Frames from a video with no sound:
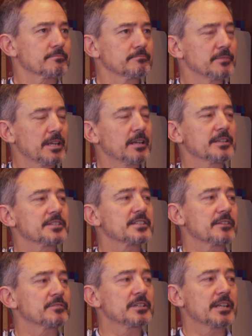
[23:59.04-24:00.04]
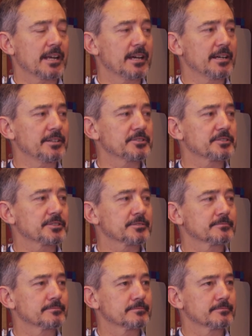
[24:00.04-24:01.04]
nearly 7 decades,
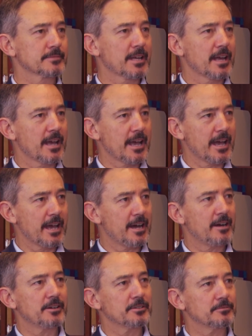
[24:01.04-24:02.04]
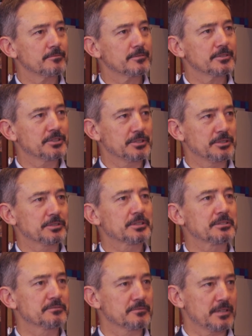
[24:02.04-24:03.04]
how do you
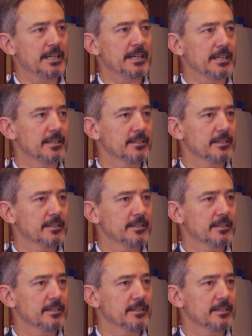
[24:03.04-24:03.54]
convey